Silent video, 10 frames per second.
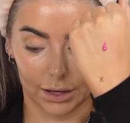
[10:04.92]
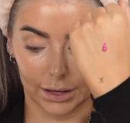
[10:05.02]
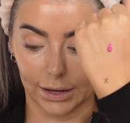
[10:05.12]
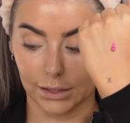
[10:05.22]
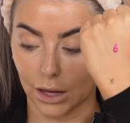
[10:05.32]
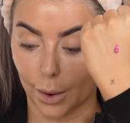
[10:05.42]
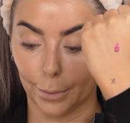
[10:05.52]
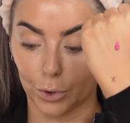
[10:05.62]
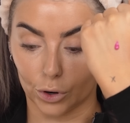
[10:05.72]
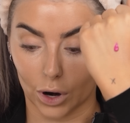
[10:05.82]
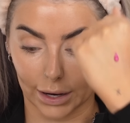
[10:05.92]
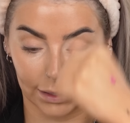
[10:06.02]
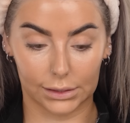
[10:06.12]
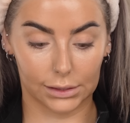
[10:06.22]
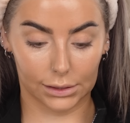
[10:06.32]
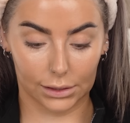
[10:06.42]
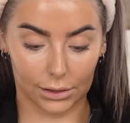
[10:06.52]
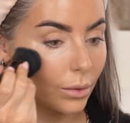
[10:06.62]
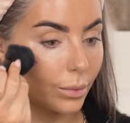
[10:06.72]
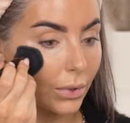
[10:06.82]
It is bright,
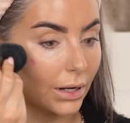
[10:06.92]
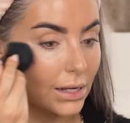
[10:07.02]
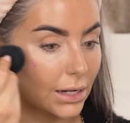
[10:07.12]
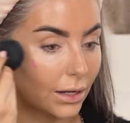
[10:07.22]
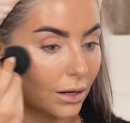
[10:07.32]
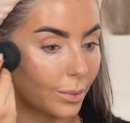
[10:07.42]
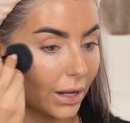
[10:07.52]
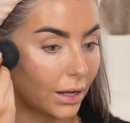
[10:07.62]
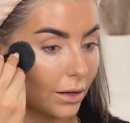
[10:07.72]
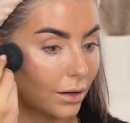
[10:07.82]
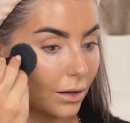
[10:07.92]
but is it gonna be?